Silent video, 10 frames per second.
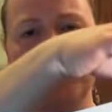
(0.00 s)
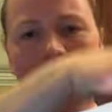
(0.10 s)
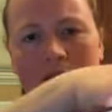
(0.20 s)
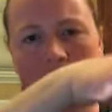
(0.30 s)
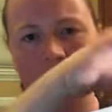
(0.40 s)
the
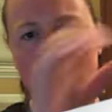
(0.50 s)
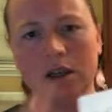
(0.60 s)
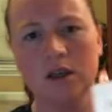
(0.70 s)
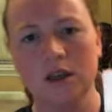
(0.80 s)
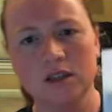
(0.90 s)
middle
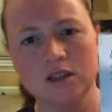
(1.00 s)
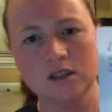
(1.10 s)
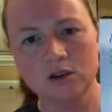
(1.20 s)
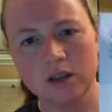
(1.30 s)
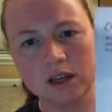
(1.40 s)

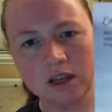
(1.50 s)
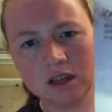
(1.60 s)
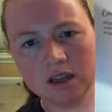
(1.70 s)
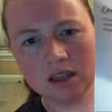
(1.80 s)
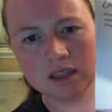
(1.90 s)
so that
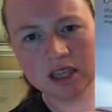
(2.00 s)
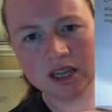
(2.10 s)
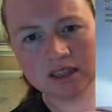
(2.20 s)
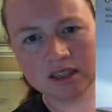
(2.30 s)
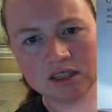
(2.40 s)
none of the
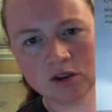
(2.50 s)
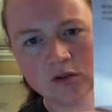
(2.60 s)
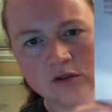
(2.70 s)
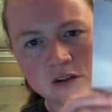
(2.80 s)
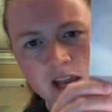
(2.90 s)
text is
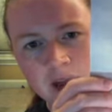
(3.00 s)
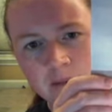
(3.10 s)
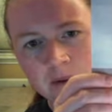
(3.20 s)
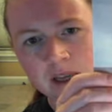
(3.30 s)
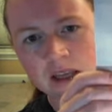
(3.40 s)

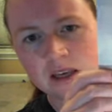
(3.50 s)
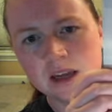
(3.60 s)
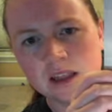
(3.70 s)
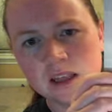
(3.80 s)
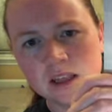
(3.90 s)
overlapping and
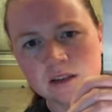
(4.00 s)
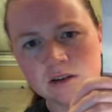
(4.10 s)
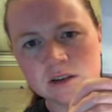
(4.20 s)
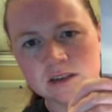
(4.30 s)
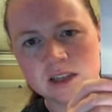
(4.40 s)
nothing
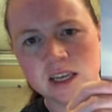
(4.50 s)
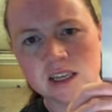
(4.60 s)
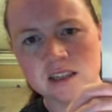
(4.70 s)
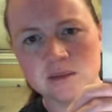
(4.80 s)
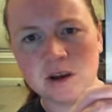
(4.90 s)
looks
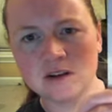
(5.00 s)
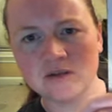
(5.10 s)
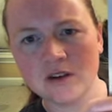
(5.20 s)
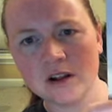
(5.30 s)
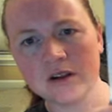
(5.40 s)
like it's about to
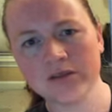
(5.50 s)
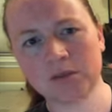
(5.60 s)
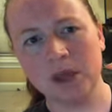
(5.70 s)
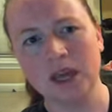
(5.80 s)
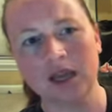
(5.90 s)
fall off the
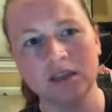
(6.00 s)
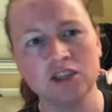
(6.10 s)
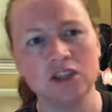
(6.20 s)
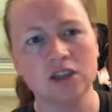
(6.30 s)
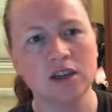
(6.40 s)

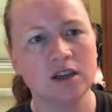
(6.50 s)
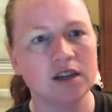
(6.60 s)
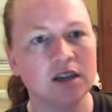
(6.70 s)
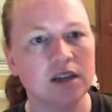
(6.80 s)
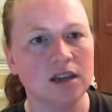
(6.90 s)
page.
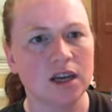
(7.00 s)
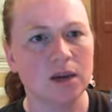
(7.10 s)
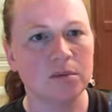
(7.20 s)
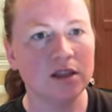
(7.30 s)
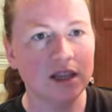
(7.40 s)
I
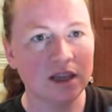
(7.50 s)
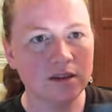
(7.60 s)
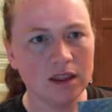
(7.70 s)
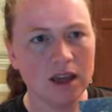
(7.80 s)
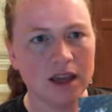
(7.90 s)

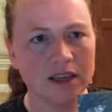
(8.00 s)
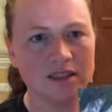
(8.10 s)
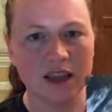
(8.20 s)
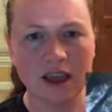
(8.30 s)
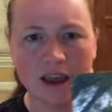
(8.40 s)
believe that
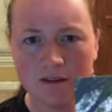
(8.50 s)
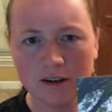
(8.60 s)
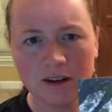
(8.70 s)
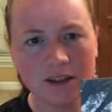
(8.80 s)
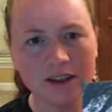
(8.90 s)
is
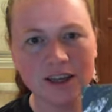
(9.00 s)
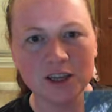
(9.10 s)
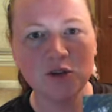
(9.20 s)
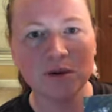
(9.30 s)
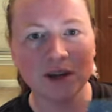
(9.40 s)
everything that
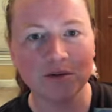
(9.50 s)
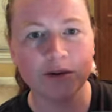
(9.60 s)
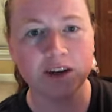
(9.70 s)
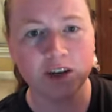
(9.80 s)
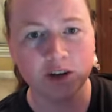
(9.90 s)
you might
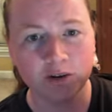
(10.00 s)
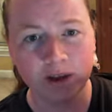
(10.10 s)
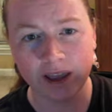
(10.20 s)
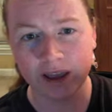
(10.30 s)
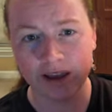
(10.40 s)
want to know
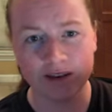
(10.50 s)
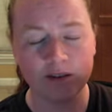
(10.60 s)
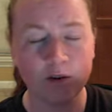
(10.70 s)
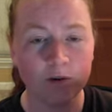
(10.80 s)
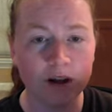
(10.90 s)
and
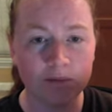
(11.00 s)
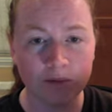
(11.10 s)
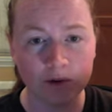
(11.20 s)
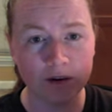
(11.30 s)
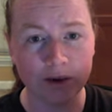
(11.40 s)
a whole lot
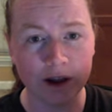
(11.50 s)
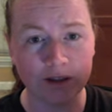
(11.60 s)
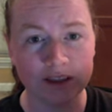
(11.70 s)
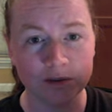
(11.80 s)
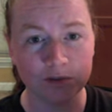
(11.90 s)
more
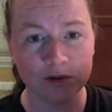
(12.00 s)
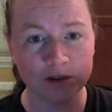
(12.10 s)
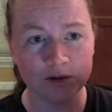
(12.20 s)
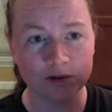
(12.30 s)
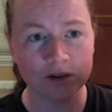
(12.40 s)
about this
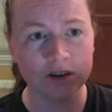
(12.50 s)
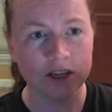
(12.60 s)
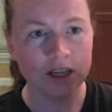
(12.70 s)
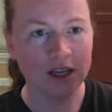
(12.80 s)
brochure.